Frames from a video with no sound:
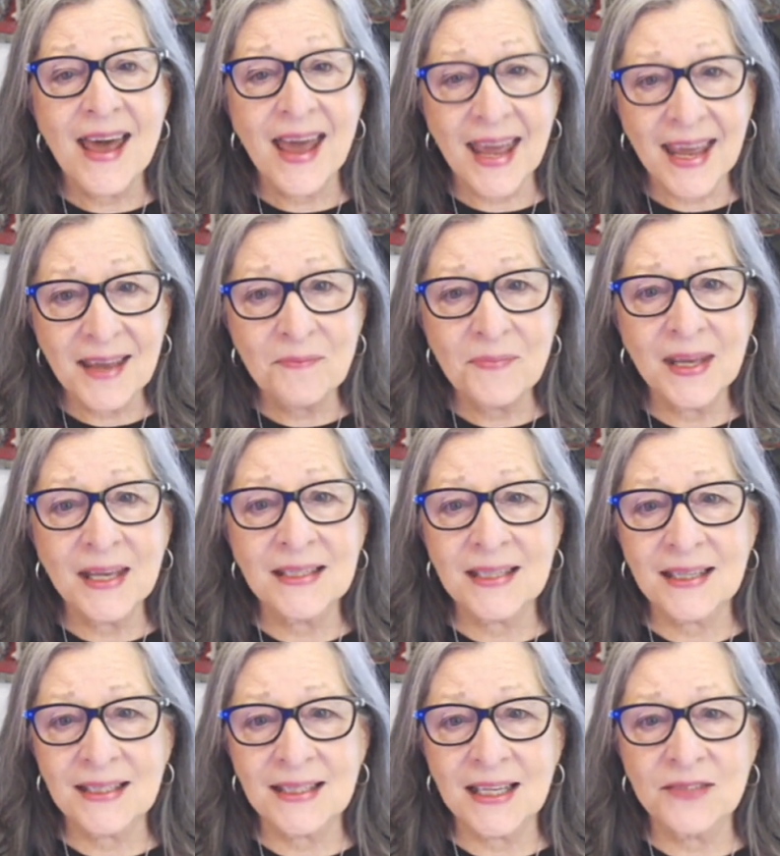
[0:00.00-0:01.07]
and being
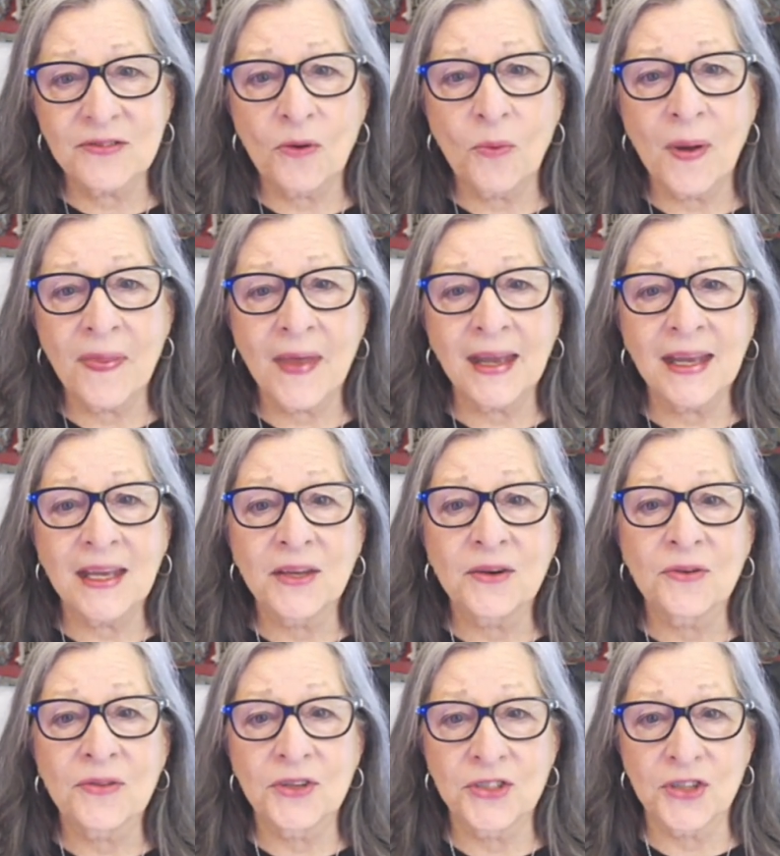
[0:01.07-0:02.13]
successful when they
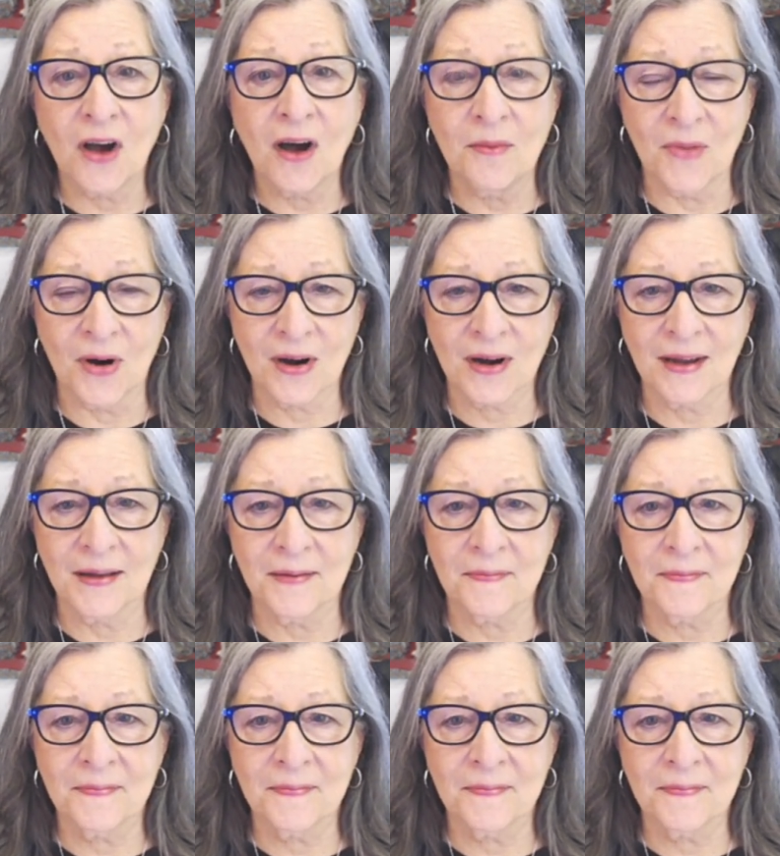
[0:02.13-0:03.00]
enter the job market.